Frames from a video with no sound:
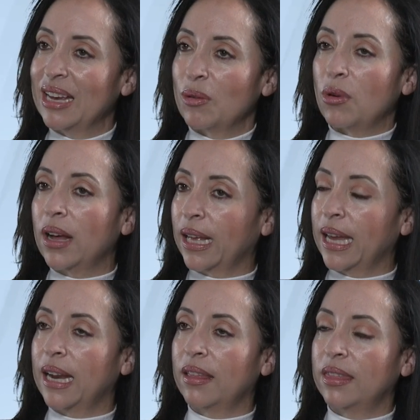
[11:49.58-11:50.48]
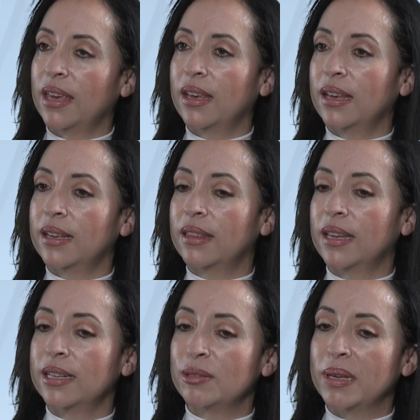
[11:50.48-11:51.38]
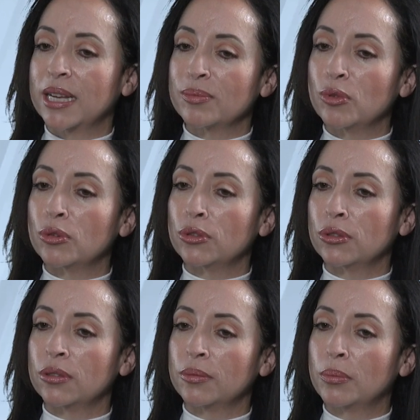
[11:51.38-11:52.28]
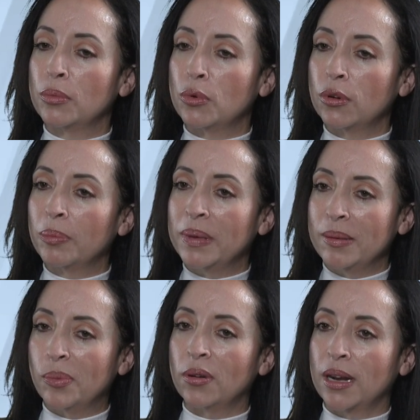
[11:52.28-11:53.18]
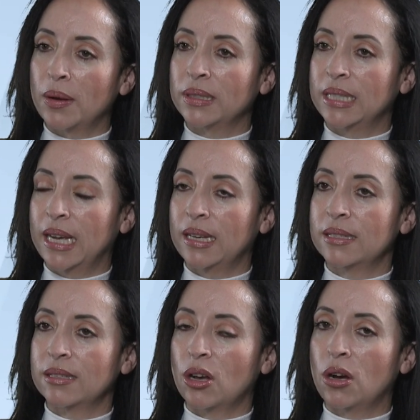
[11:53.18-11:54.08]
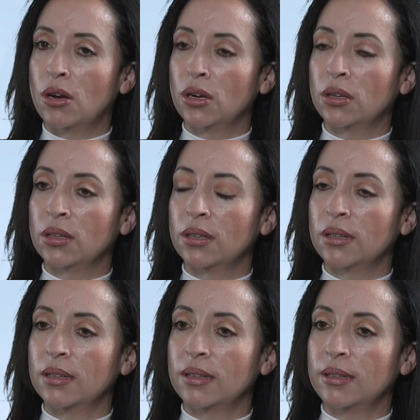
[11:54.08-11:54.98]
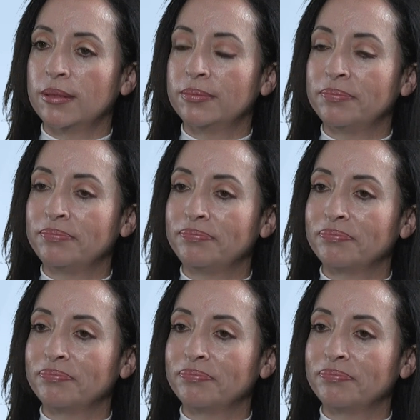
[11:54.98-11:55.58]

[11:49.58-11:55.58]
Well, again, I think that is because more people nowadays are not